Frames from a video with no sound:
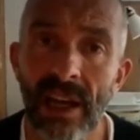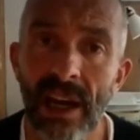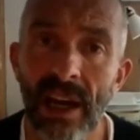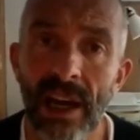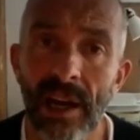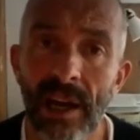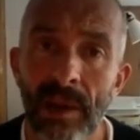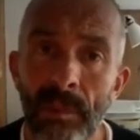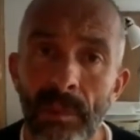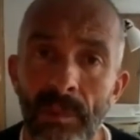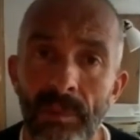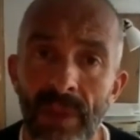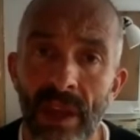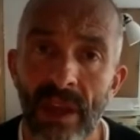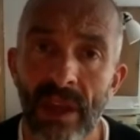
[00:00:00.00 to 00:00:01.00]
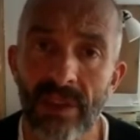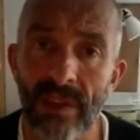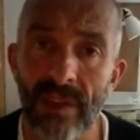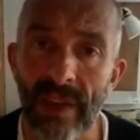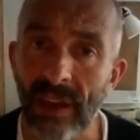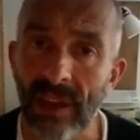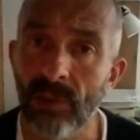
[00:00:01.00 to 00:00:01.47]
So
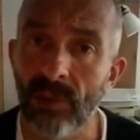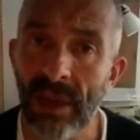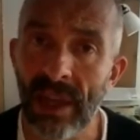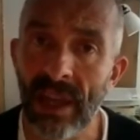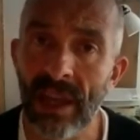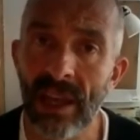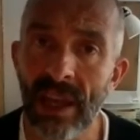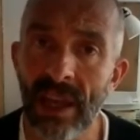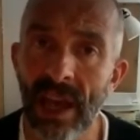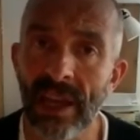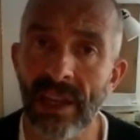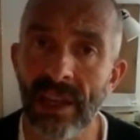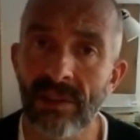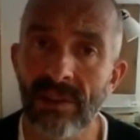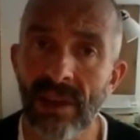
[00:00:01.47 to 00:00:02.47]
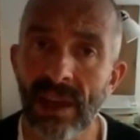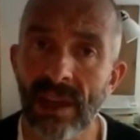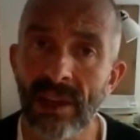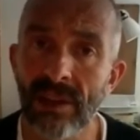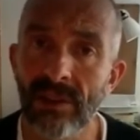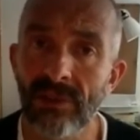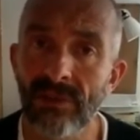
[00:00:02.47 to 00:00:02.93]
that could be
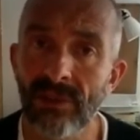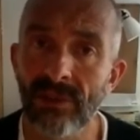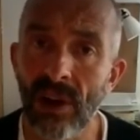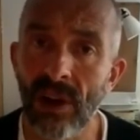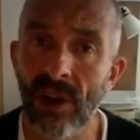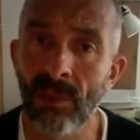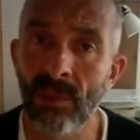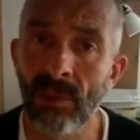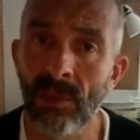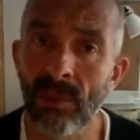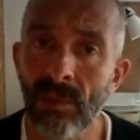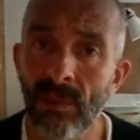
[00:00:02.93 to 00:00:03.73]
anything from